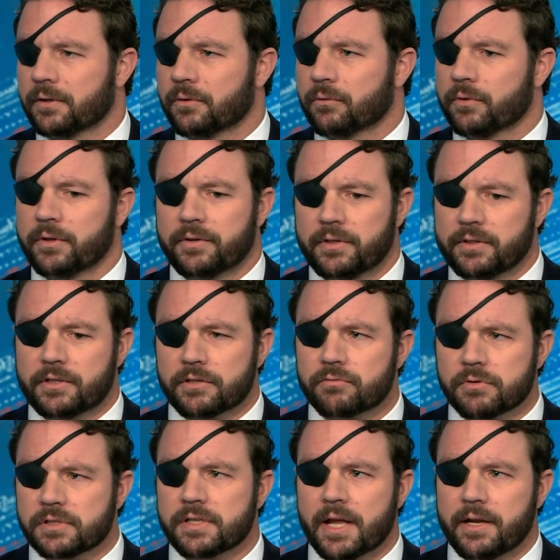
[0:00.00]
This
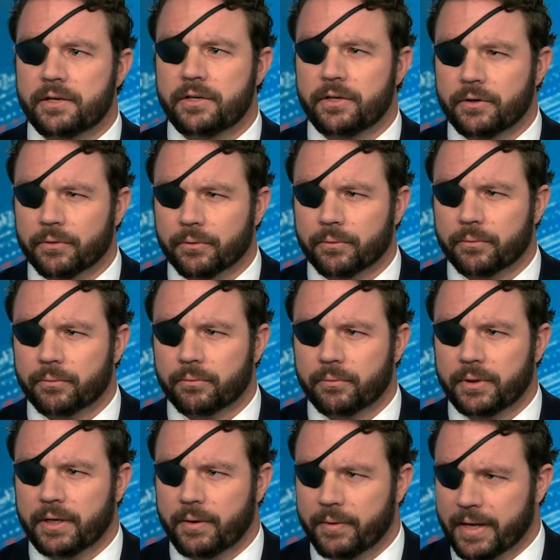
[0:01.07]
was not new.
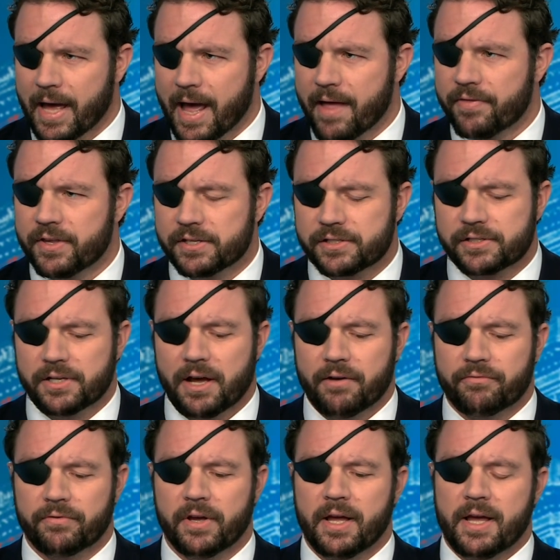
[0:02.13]
We had this
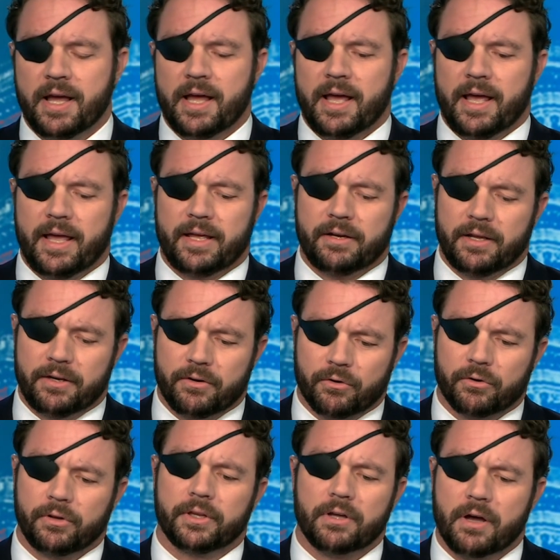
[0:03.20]
stuff, and
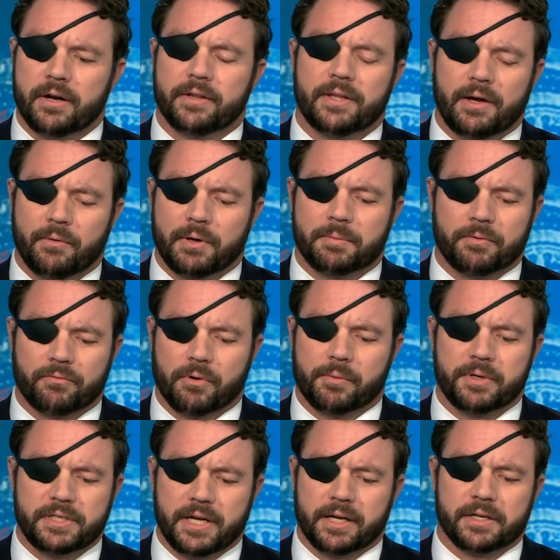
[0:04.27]
early on in that week before
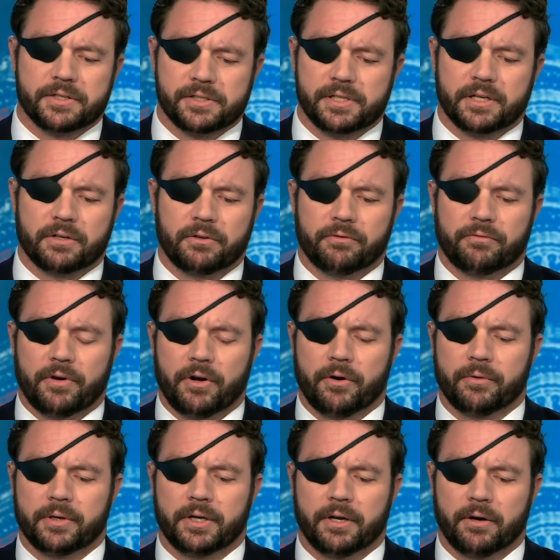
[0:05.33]
we'd taken a single vote,